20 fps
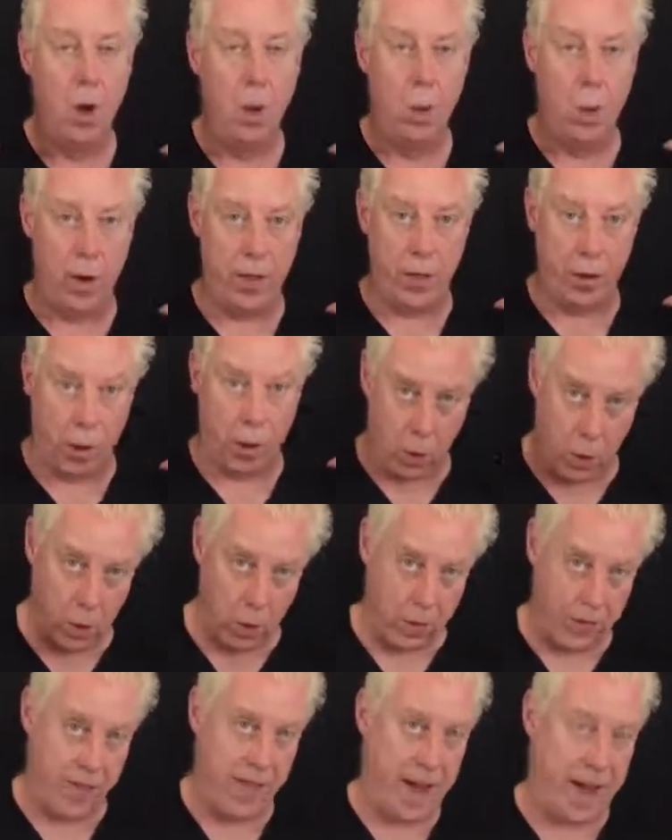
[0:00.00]
With all
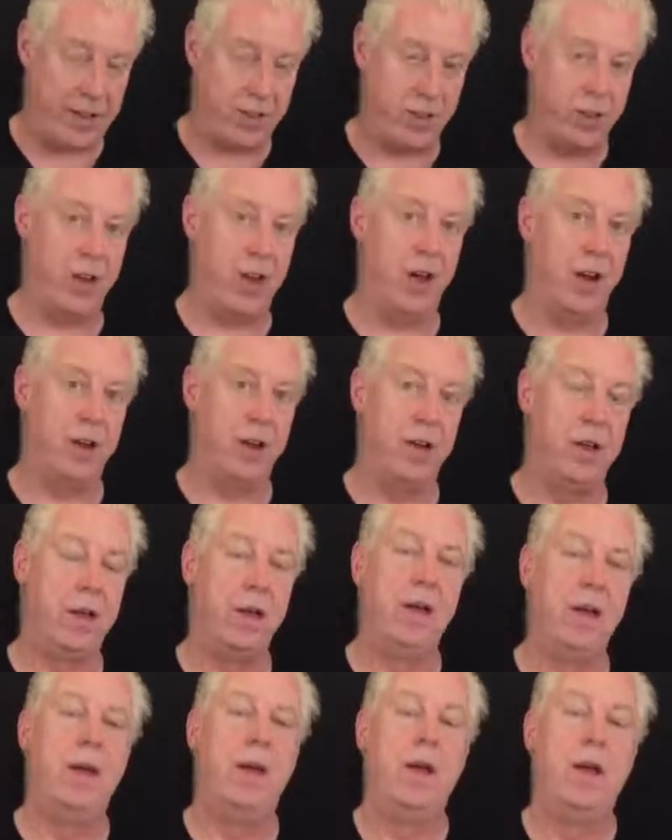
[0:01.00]
of that done,
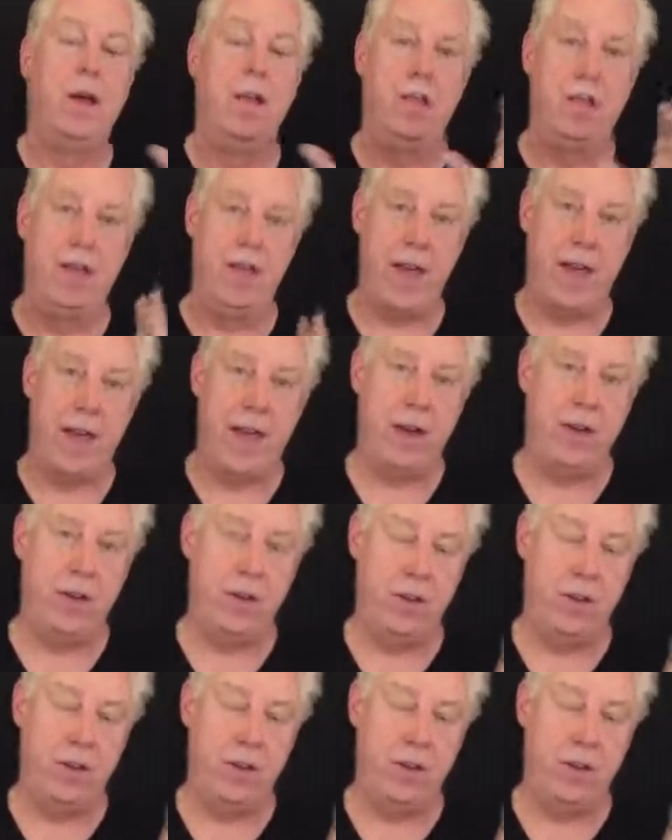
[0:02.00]
then